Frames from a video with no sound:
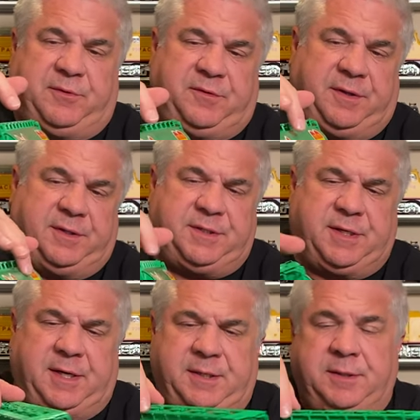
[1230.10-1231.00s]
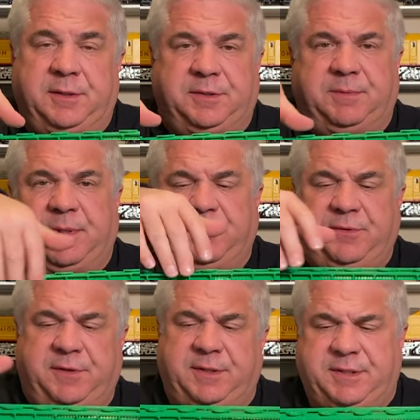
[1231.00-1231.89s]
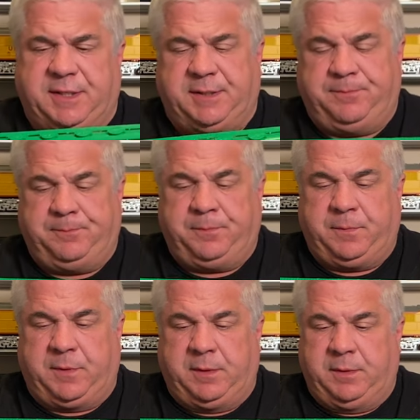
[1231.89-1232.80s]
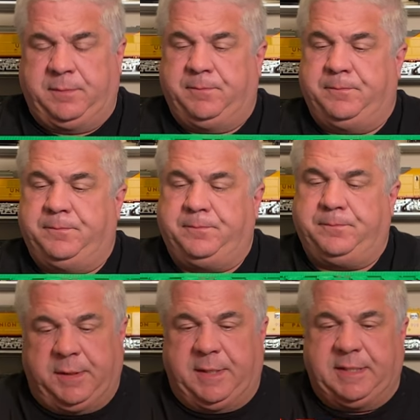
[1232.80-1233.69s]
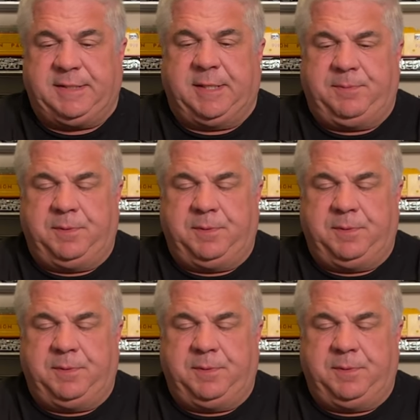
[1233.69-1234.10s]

you'll see this side, sometimes you'll see this side. Next up